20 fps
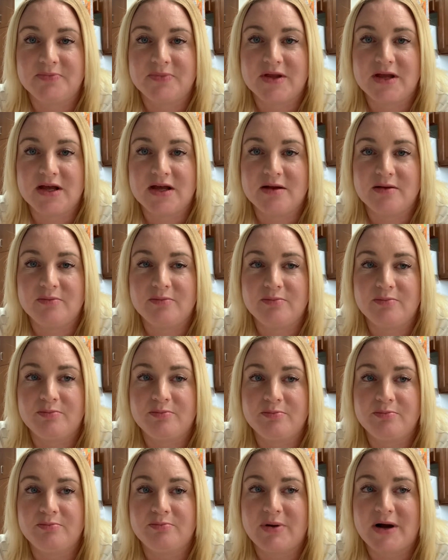It
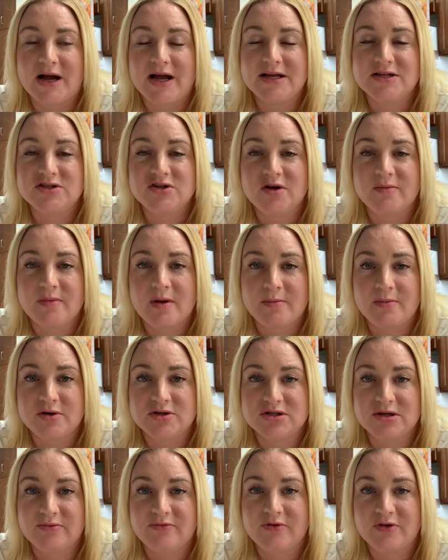buys your
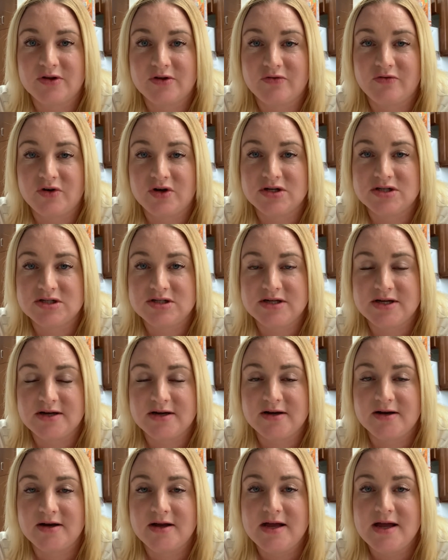membership for the first
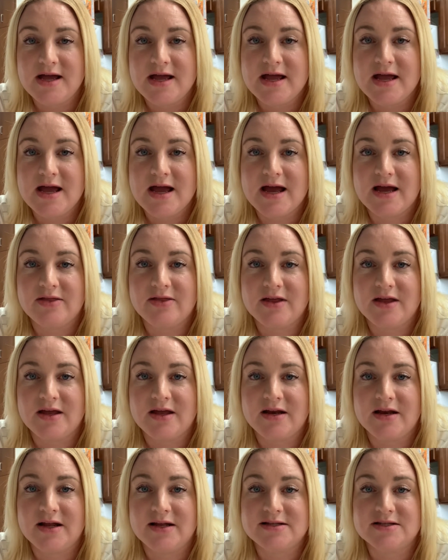year, and
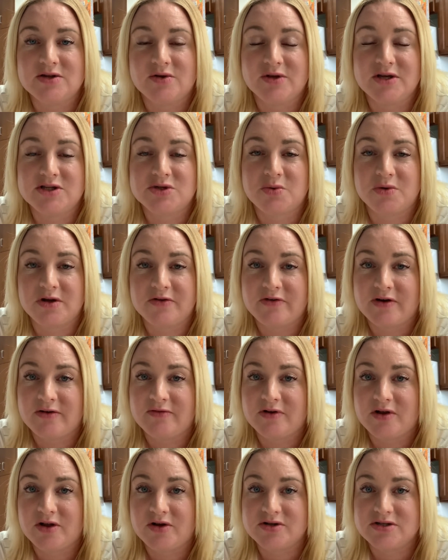then it's only
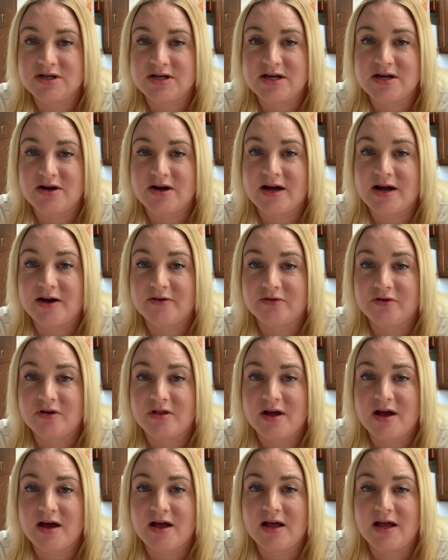$25 a year after
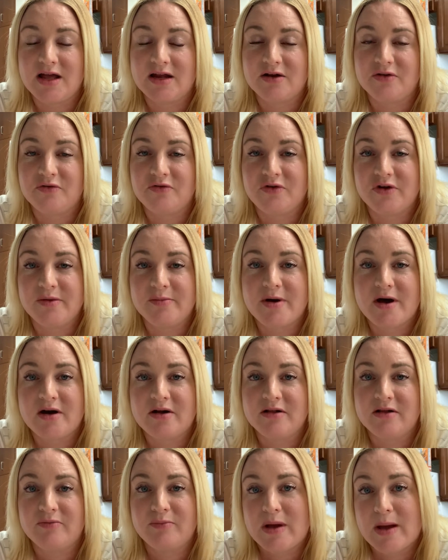that, and a free
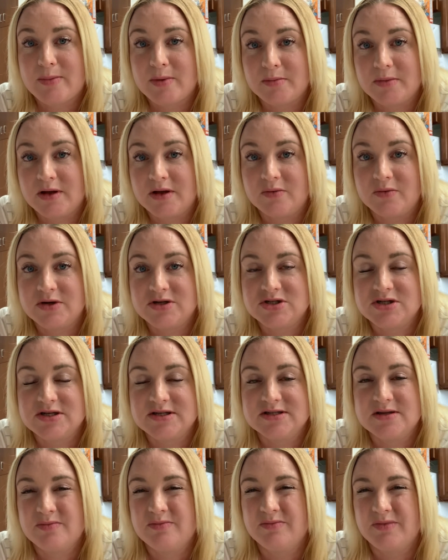bottle of peppermint, which
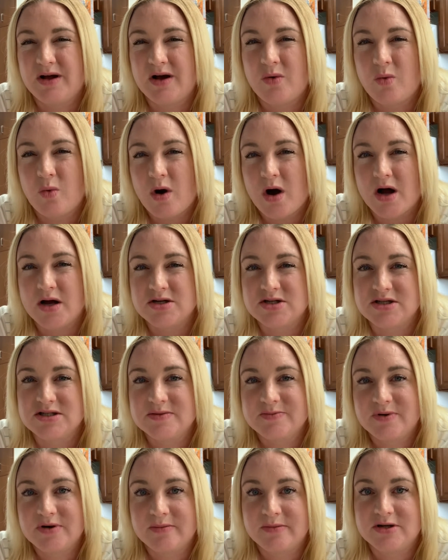is a wash. It's
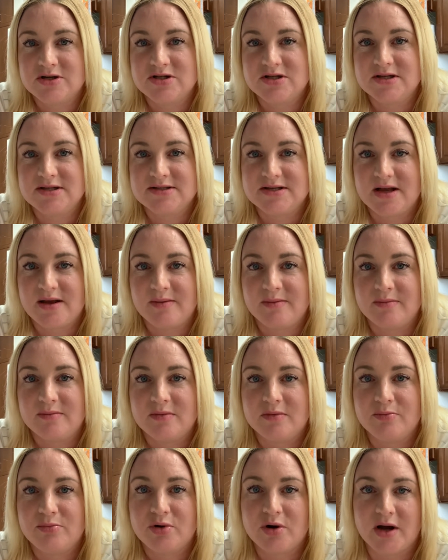pretty much the
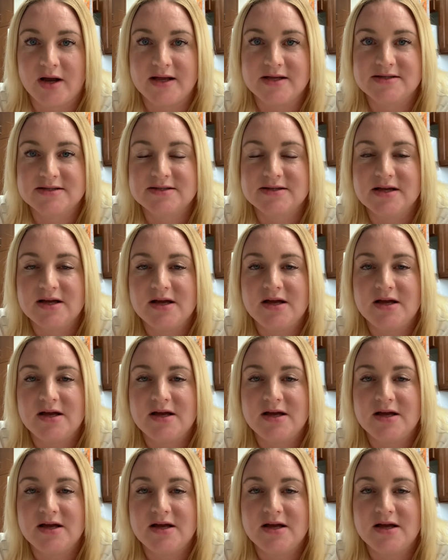same price.